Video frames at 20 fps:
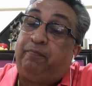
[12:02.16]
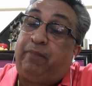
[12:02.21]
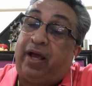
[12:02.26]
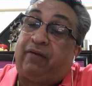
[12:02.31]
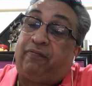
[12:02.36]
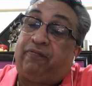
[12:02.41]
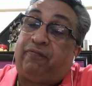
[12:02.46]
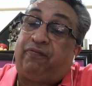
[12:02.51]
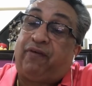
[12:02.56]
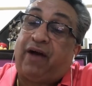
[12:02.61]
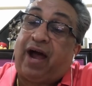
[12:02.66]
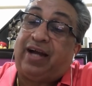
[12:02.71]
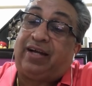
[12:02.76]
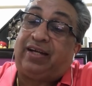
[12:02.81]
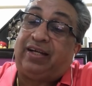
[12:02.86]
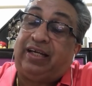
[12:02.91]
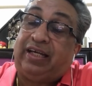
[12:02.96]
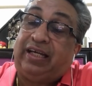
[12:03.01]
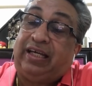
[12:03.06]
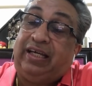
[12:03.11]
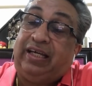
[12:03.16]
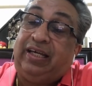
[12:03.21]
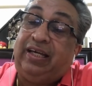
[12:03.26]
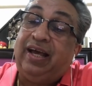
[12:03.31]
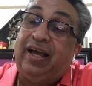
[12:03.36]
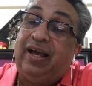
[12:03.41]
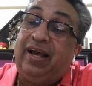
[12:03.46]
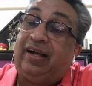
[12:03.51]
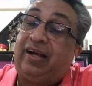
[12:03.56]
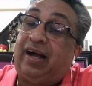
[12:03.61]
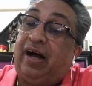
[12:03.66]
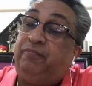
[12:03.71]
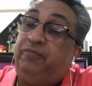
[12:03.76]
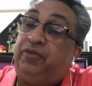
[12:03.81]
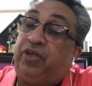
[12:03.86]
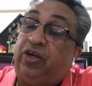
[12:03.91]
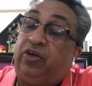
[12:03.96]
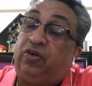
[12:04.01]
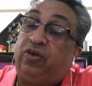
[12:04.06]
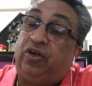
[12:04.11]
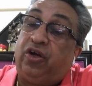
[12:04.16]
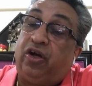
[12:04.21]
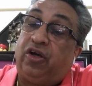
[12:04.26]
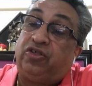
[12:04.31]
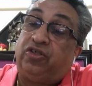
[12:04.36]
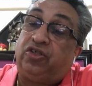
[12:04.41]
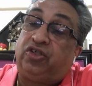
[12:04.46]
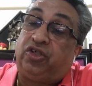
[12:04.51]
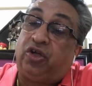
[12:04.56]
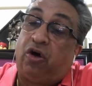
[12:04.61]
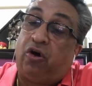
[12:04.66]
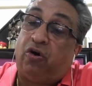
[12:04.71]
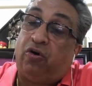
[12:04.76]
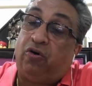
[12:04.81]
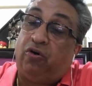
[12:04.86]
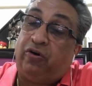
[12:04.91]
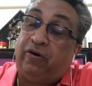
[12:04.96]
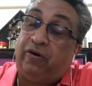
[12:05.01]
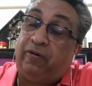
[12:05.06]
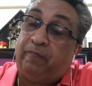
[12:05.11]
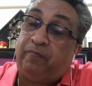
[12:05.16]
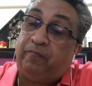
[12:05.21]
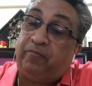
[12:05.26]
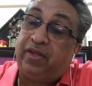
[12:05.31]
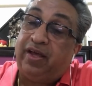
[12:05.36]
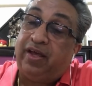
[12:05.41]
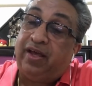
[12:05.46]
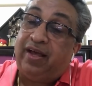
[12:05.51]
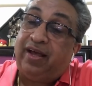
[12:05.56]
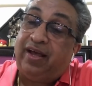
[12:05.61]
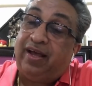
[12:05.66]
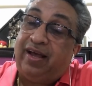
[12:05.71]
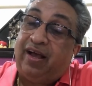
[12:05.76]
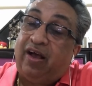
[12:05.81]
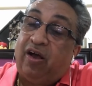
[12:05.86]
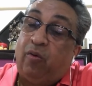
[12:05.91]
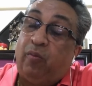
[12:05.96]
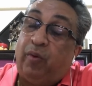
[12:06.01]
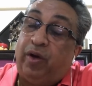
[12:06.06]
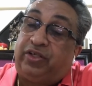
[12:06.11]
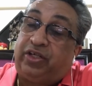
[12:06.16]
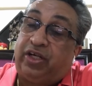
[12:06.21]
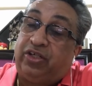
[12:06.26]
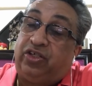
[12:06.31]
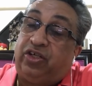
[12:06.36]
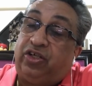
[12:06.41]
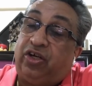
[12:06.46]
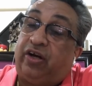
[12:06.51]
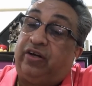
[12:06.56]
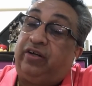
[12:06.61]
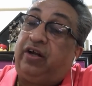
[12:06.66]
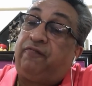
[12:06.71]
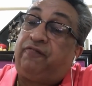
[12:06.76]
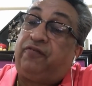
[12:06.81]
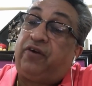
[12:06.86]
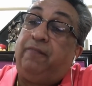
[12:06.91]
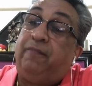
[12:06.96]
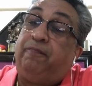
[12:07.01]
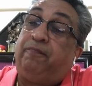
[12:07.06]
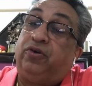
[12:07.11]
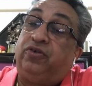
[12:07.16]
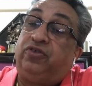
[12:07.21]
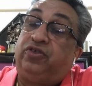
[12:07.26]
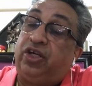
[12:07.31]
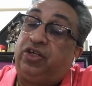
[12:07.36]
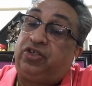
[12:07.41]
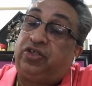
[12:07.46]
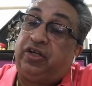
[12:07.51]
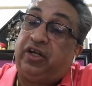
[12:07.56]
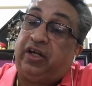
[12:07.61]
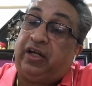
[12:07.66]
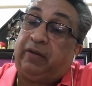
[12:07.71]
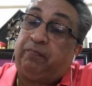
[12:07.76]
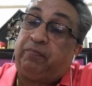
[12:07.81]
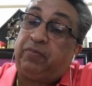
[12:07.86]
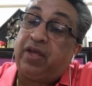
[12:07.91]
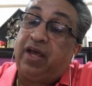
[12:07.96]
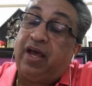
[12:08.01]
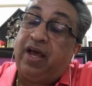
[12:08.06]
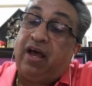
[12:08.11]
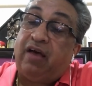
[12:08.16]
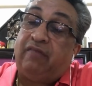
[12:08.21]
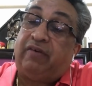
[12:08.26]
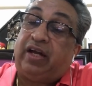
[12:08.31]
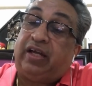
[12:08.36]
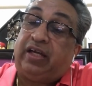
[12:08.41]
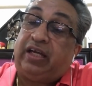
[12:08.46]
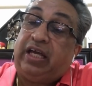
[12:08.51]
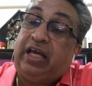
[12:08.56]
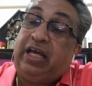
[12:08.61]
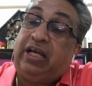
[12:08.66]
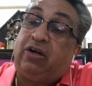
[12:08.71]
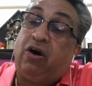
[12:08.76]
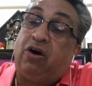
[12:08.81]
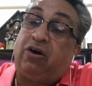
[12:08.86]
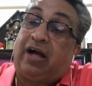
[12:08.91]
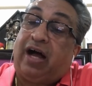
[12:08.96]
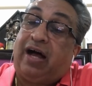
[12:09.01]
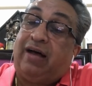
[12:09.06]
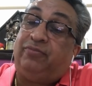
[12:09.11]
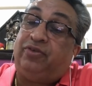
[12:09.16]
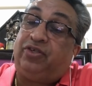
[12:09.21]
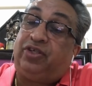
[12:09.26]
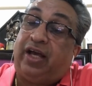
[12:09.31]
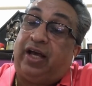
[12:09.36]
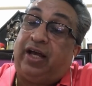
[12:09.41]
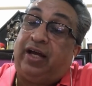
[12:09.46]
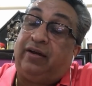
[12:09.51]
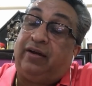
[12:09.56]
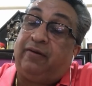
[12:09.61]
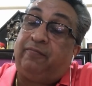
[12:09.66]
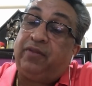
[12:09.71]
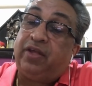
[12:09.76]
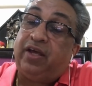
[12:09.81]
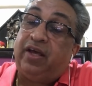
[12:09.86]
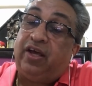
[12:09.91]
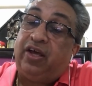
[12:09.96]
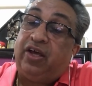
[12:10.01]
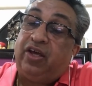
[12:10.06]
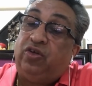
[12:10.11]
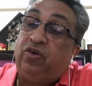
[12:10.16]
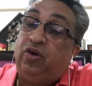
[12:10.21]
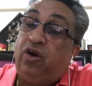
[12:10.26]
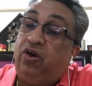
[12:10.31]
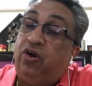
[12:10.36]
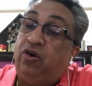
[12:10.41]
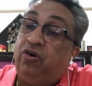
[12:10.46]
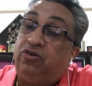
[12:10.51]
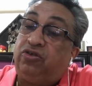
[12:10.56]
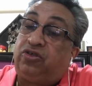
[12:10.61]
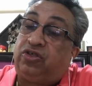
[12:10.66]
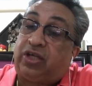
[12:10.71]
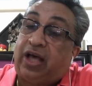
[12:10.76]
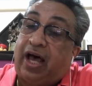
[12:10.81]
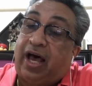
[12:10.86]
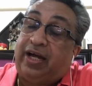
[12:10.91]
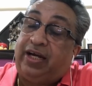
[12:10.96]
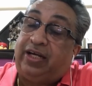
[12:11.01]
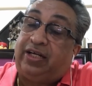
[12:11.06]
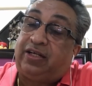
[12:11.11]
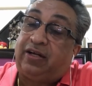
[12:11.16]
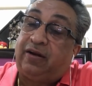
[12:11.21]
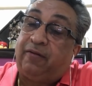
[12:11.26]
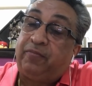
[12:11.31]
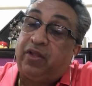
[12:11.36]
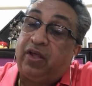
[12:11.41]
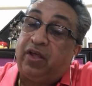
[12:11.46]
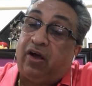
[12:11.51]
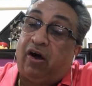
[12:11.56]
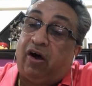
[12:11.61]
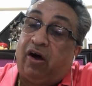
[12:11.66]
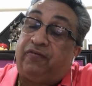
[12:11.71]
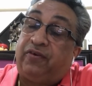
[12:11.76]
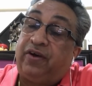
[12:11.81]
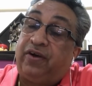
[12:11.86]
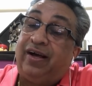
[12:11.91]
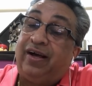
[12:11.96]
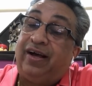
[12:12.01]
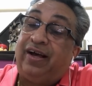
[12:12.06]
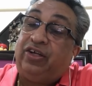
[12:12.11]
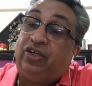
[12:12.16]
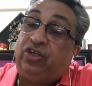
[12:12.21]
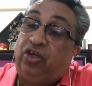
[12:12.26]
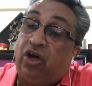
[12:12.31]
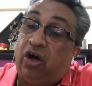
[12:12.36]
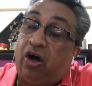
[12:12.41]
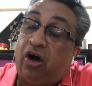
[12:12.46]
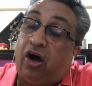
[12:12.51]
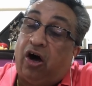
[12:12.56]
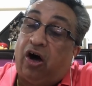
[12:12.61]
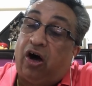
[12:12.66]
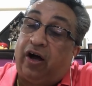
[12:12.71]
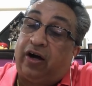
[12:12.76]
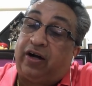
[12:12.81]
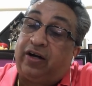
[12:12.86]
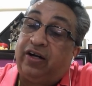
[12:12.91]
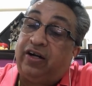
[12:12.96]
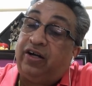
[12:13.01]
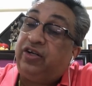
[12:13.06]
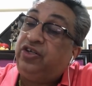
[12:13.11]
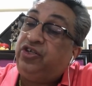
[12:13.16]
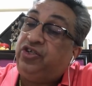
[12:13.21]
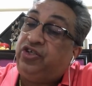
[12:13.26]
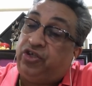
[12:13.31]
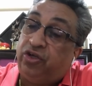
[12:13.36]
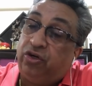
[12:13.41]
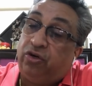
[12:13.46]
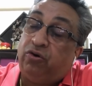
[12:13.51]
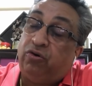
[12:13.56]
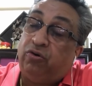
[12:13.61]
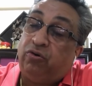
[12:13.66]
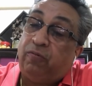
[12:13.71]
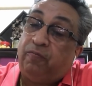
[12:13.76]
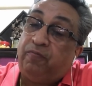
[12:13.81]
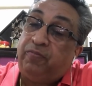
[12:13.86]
big fat E comes into your zone, which is your different positioning. Where ego comes in, you lose sight of your do,